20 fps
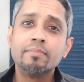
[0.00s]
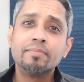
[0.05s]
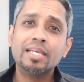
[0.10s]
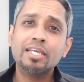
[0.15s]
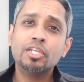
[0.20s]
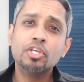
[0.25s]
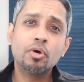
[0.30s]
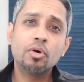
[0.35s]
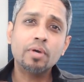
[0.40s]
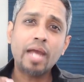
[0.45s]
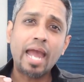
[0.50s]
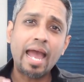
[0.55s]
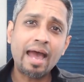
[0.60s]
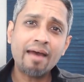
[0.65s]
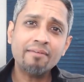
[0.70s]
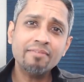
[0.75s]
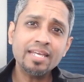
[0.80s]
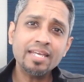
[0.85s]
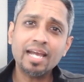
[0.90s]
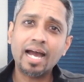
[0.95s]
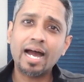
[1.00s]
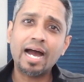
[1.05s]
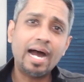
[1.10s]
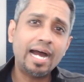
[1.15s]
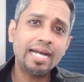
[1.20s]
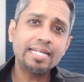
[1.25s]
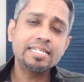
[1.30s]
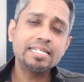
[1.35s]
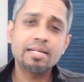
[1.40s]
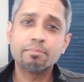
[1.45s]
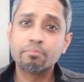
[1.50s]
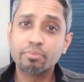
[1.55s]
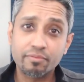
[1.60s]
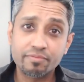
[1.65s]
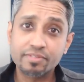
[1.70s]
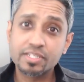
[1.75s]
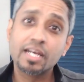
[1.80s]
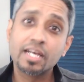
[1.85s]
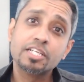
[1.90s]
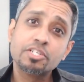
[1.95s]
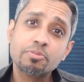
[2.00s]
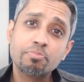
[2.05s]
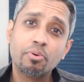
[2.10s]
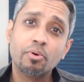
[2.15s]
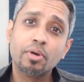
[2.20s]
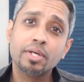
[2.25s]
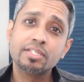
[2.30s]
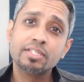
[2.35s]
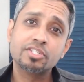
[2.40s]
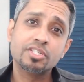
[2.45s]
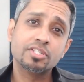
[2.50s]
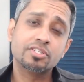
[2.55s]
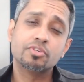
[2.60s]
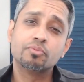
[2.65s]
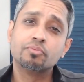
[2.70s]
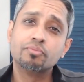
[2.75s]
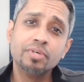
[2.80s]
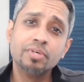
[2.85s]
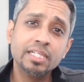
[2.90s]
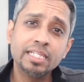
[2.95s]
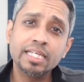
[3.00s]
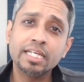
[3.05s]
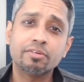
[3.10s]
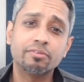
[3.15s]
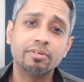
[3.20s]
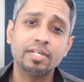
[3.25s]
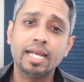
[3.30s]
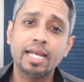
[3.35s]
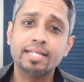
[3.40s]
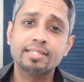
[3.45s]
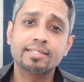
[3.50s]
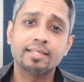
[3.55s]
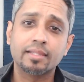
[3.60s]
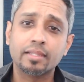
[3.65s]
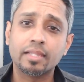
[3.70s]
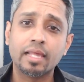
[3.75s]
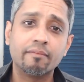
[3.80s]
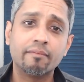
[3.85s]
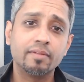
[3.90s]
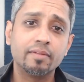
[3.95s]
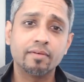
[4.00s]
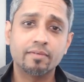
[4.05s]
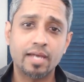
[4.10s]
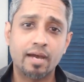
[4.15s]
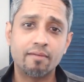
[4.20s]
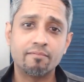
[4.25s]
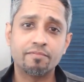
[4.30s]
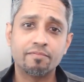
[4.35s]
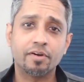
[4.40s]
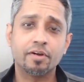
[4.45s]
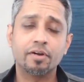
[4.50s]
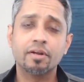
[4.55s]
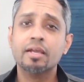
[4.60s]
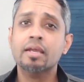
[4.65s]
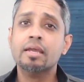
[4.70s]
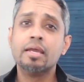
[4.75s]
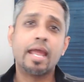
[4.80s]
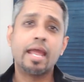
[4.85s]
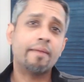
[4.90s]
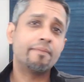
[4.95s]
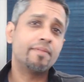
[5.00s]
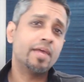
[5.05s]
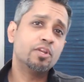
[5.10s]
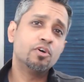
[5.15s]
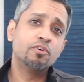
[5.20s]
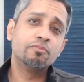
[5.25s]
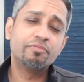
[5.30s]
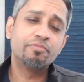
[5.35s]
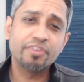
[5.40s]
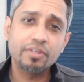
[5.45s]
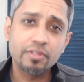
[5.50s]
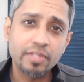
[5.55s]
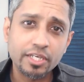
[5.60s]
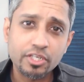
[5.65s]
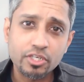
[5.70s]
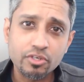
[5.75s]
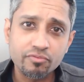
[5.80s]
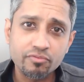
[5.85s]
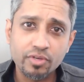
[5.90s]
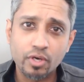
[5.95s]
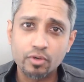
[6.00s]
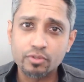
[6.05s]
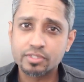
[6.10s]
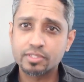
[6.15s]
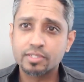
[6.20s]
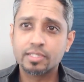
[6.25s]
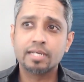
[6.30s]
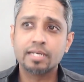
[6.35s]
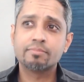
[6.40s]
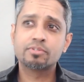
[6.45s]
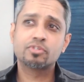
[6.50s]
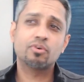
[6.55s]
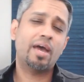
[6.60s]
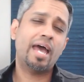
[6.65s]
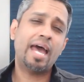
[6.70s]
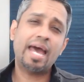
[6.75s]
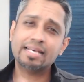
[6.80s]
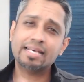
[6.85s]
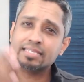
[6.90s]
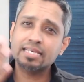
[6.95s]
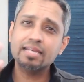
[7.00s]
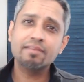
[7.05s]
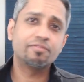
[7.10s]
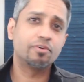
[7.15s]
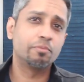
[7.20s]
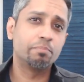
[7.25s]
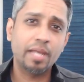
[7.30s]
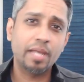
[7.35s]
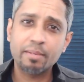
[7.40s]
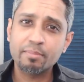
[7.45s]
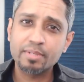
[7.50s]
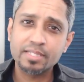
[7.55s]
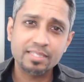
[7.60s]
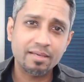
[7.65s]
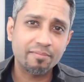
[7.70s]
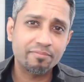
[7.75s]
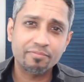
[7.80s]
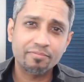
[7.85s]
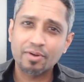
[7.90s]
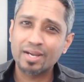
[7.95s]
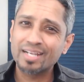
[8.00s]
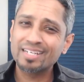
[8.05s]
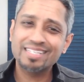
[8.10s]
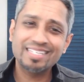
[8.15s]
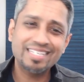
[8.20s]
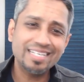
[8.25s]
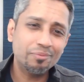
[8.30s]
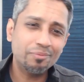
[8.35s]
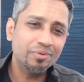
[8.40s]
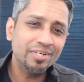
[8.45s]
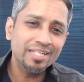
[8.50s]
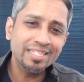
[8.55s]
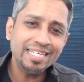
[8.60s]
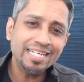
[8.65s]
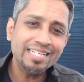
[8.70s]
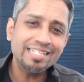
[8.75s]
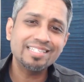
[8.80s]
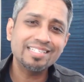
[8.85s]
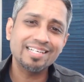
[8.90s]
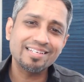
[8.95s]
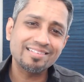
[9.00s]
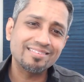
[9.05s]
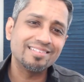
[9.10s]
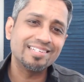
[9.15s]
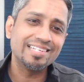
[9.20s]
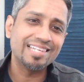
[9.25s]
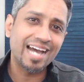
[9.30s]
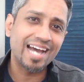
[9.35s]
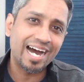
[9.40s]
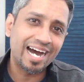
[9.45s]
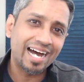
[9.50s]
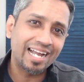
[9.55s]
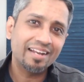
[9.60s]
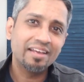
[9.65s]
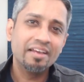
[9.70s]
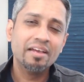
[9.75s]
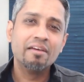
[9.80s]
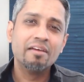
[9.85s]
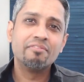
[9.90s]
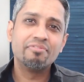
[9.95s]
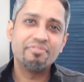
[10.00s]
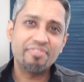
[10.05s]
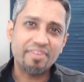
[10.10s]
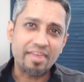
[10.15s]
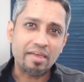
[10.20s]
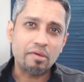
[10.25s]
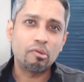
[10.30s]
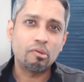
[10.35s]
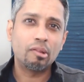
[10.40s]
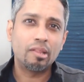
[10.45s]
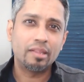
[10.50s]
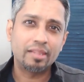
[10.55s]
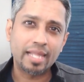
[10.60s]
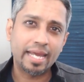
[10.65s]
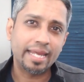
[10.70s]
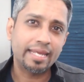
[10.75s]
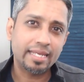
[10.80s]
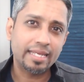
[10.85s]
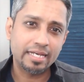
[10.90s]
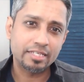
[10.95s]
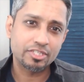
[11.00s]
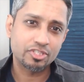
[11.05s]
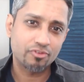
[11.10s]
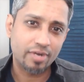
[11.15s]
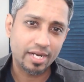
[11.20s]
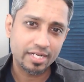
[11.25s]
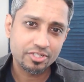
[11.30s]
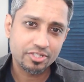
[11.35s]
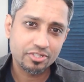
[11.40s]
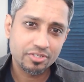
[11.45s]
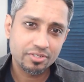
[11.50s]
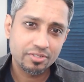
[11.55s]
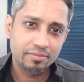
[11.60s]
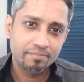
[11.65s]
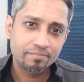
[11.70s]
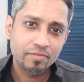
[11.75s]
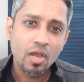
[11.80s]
You know, having a high number of touch points just really creates a level of comfort, and they don't feel like you've ghosted them. So asking for payments up front really does not feel like a stretch.